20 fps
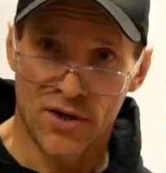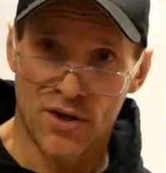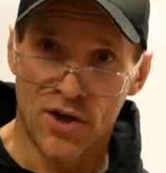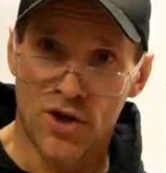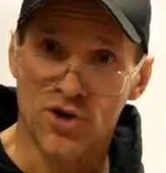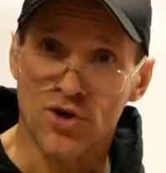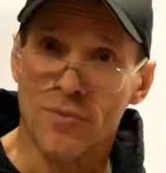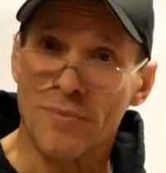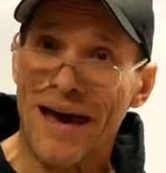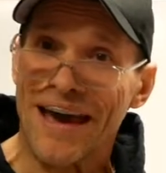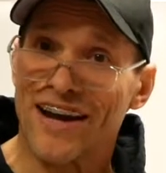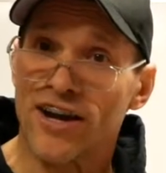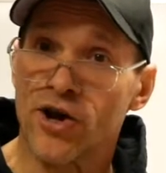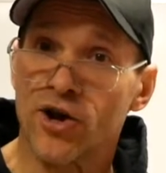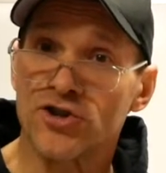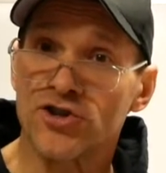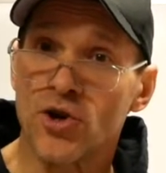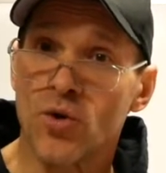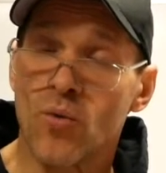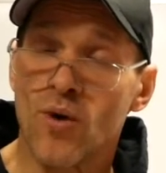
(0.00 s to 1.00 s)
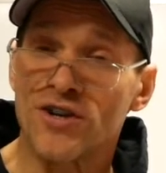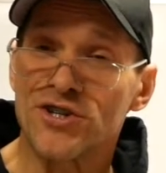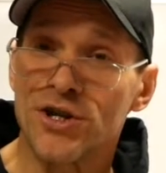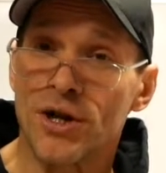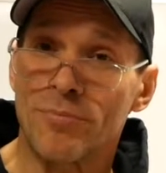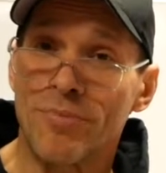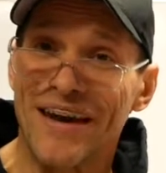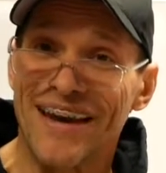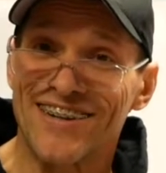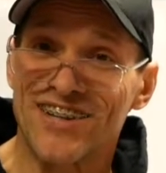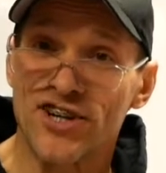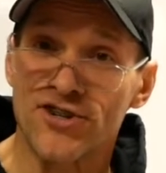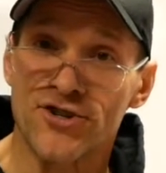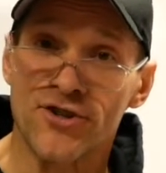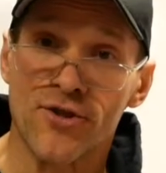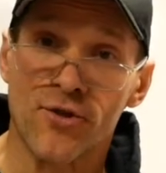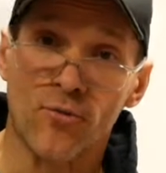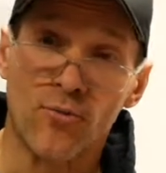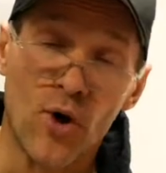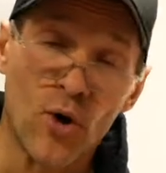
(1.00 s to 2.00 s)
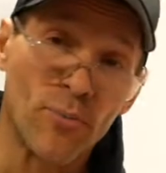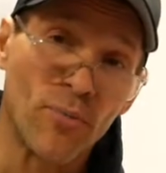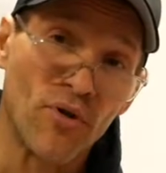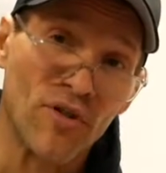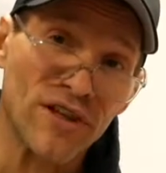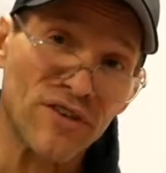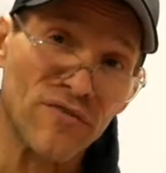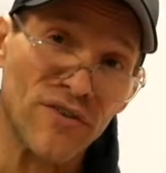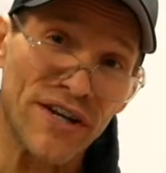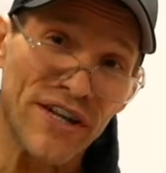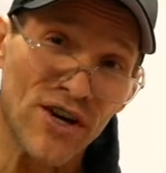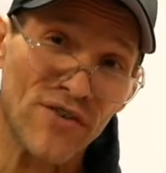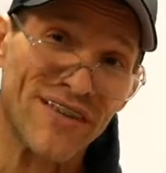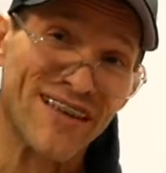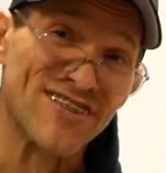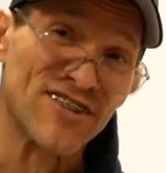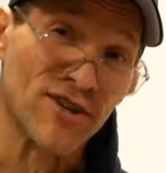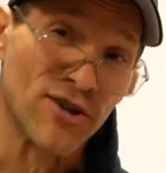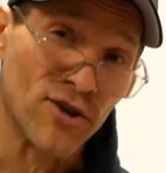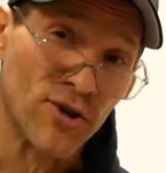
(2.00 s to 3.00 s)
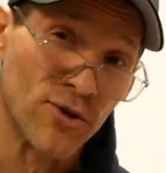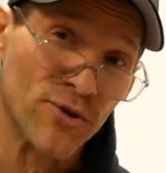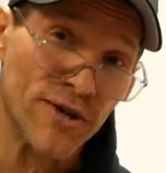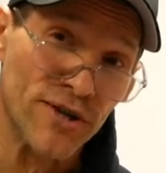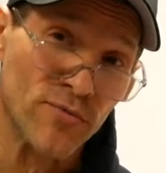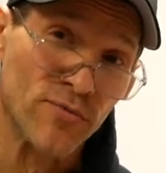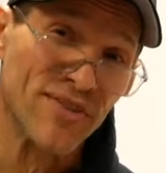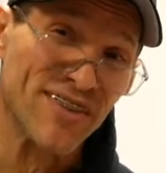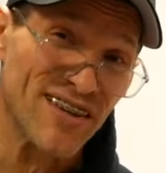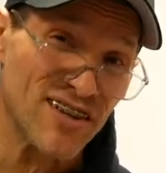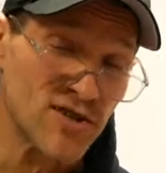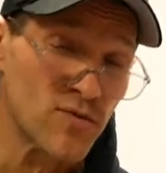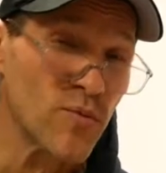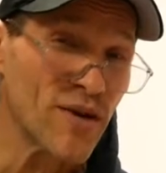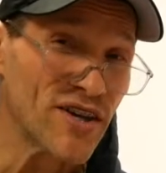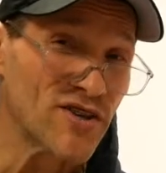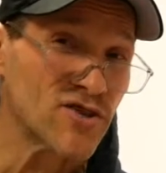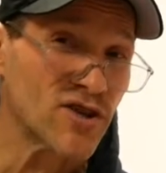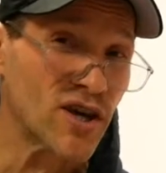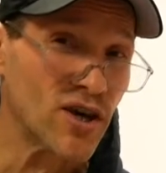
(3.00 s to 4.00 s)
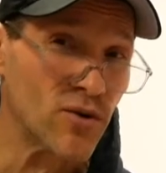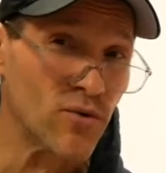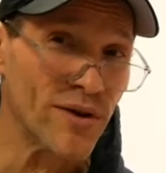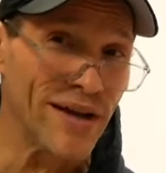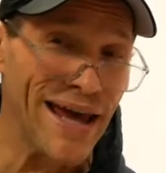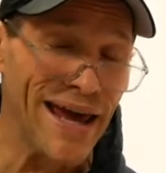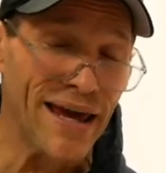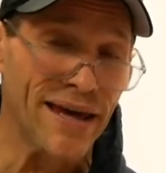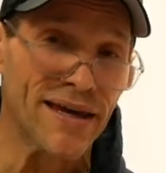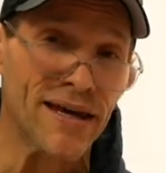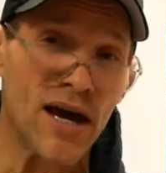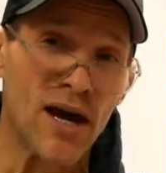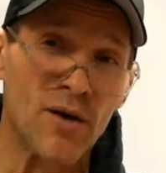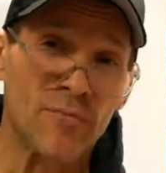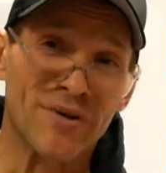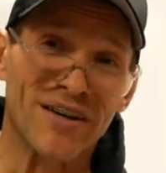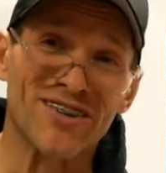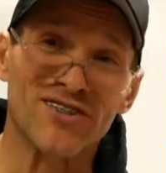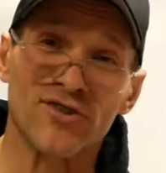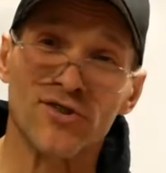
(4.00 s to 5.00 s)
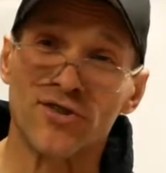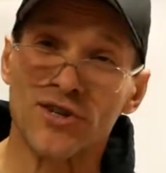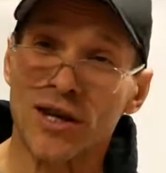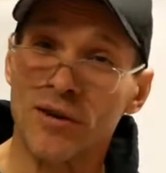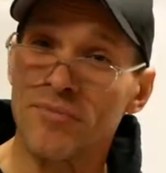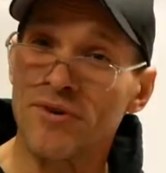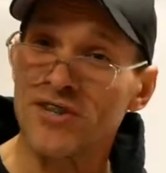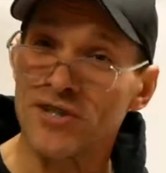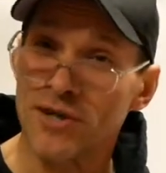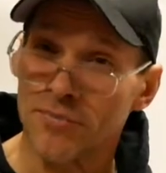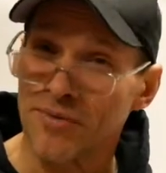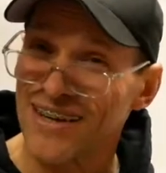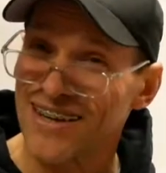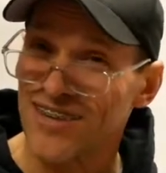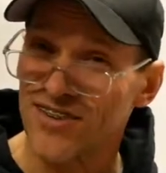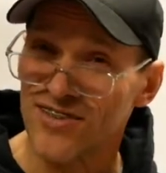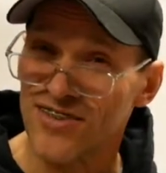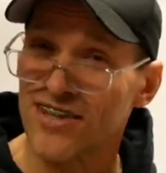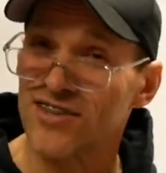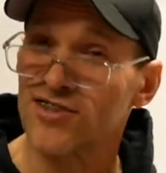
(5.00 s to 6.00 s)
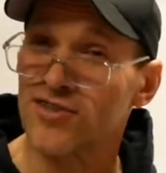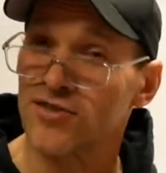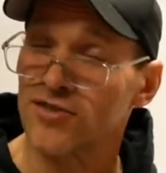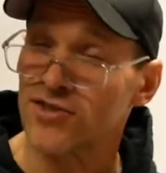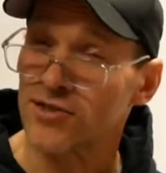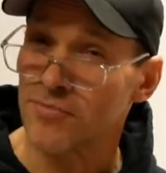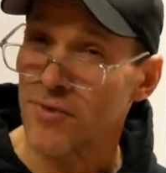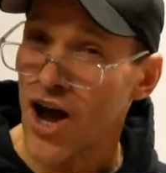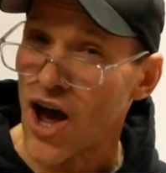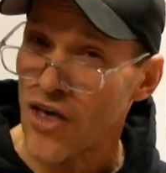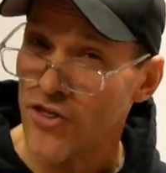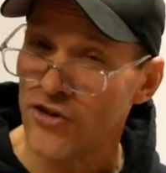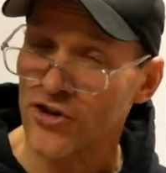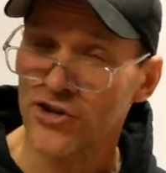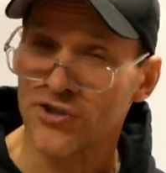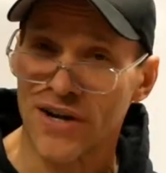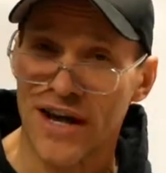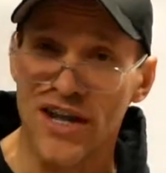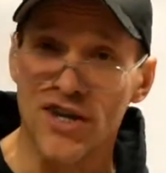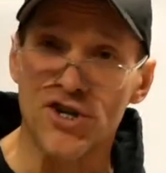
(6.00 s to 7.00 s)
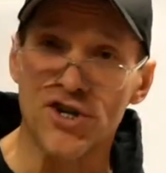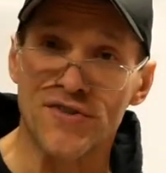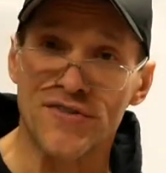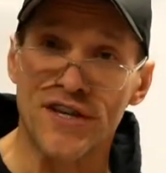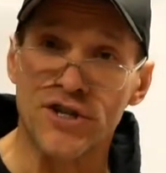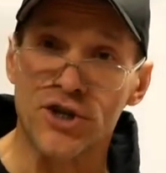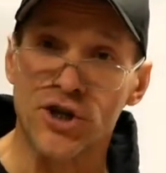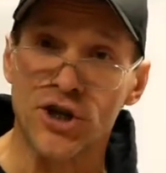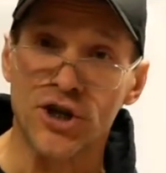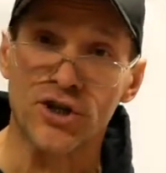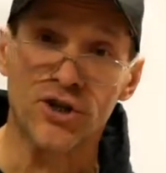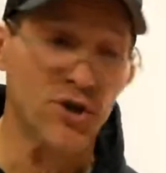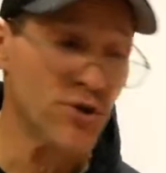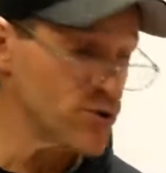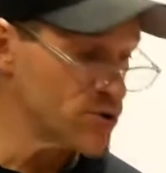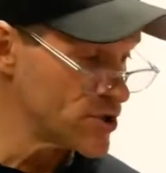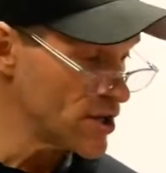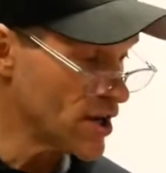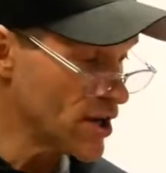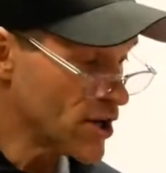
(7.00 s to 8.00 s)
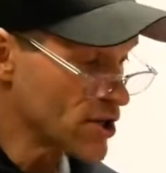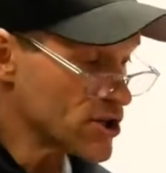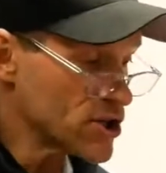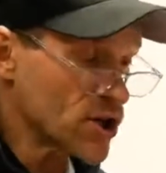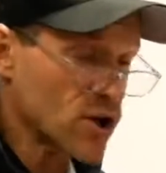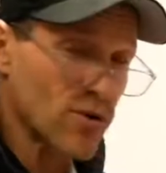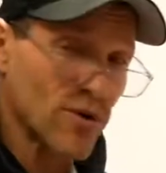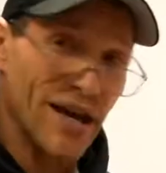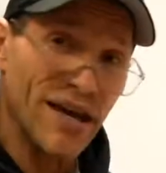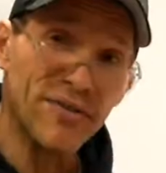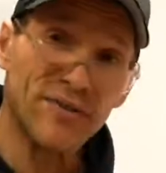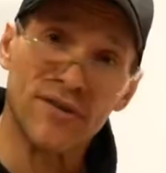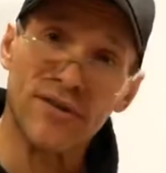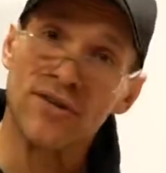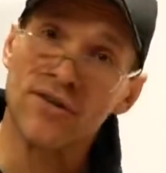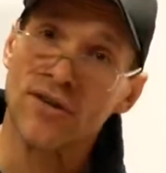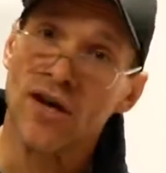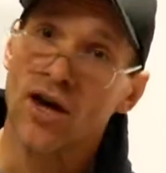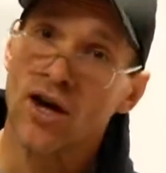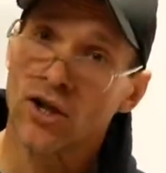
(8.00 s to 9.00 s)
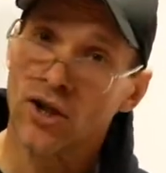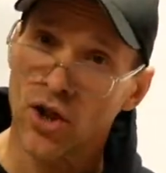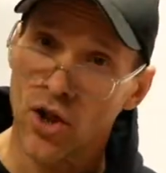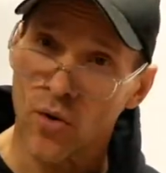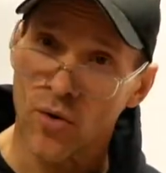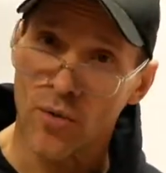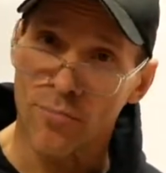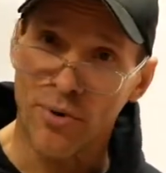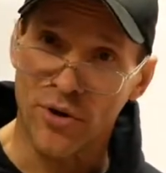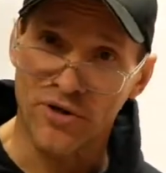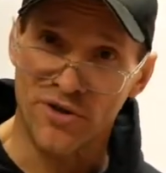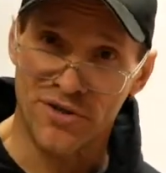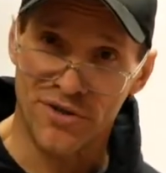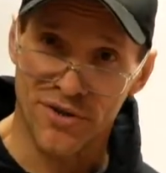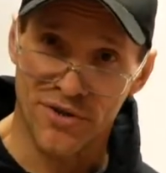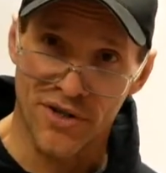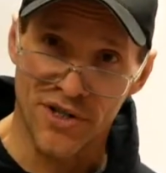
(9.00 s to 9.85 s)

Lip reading: So Matt, I also want you to pay attention to the rope pulling video that's included with this week's Q&A, because there's gonna be some hints as to some other strategies that you can use to create this lower posterior